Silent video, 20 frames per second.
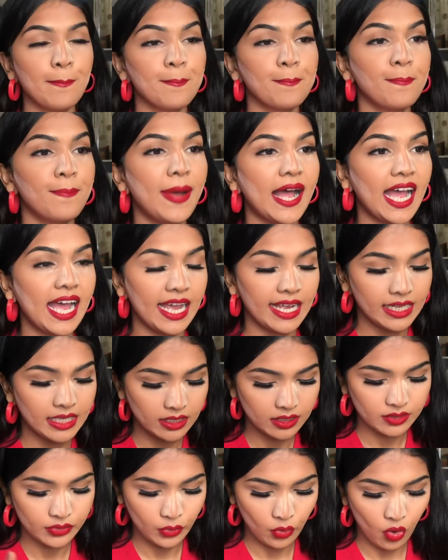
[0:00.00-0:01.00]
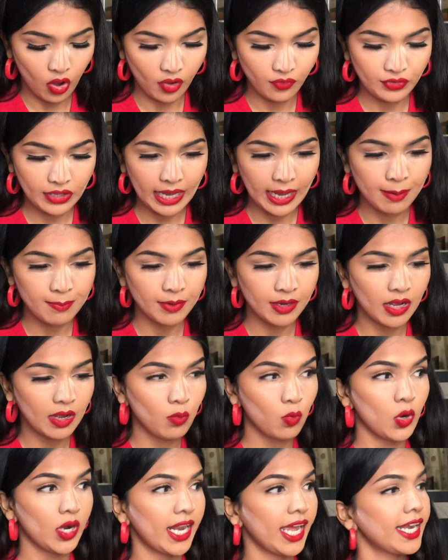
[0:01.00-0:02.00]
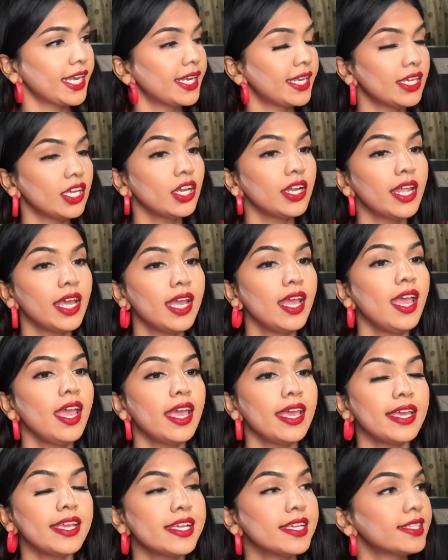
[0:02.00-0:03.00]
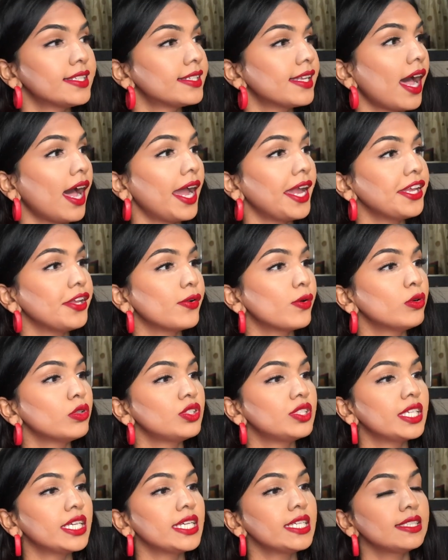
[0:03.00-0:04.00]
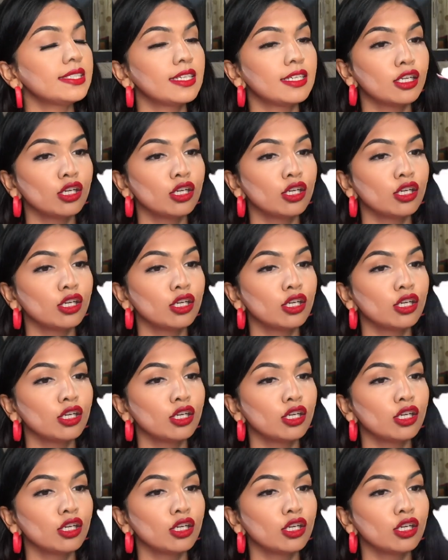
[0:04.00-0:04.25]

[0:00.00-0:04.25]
I'm back. So off camera, what I did is I used these